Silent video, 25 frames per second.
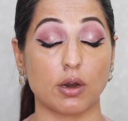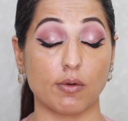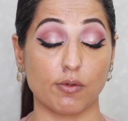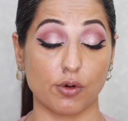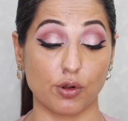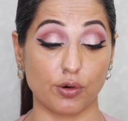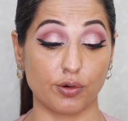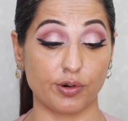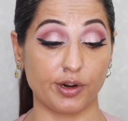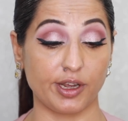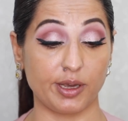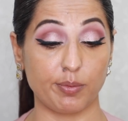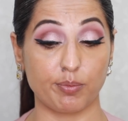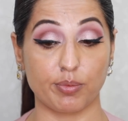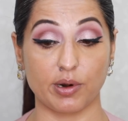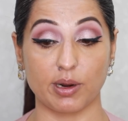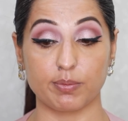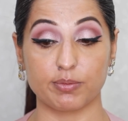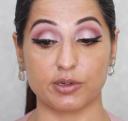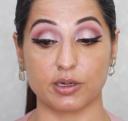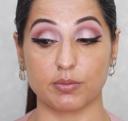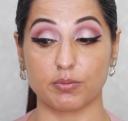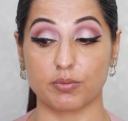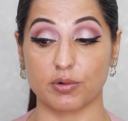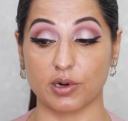I've already
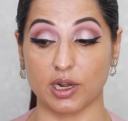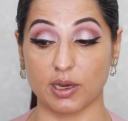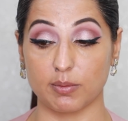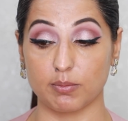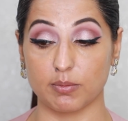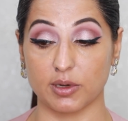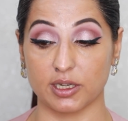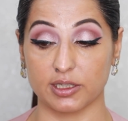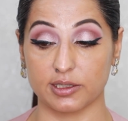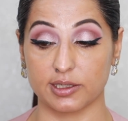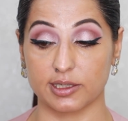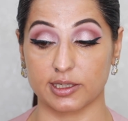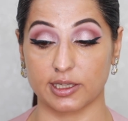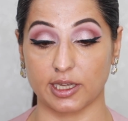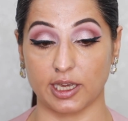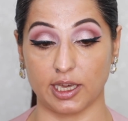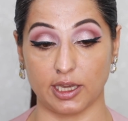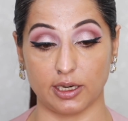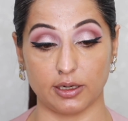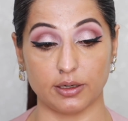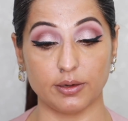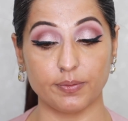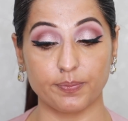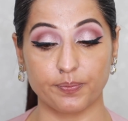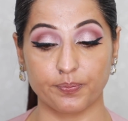prepped and primed my
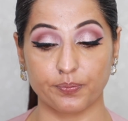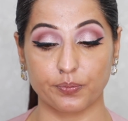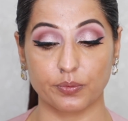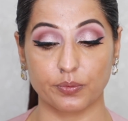skin,